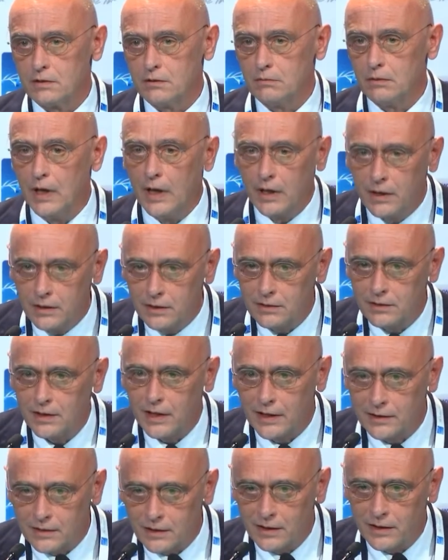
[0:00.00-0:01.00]
well,
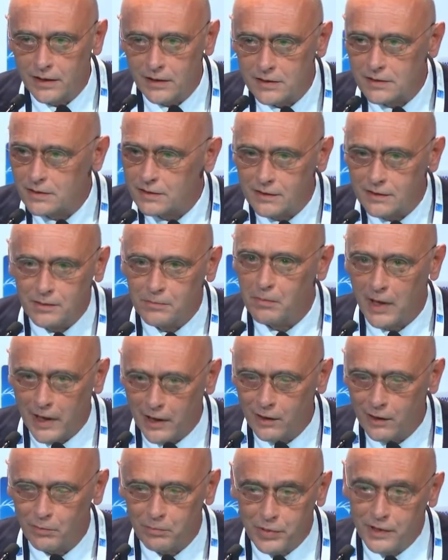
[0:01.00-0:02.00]
at least in my
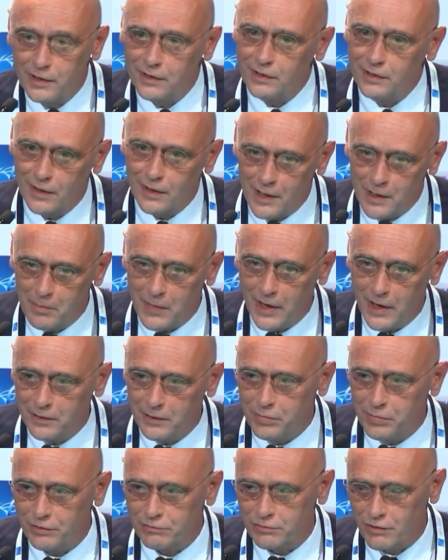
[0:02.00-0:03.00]
opinion, I
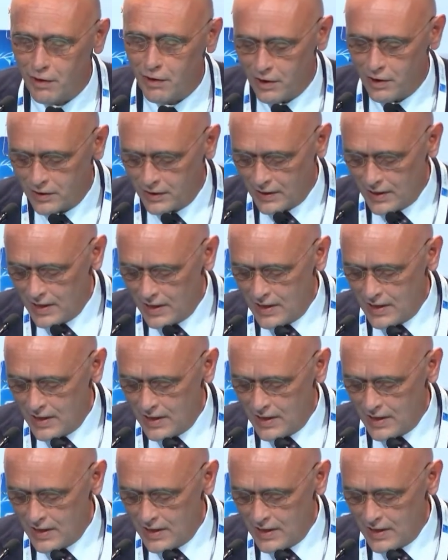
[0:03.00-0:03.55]
might be wrong.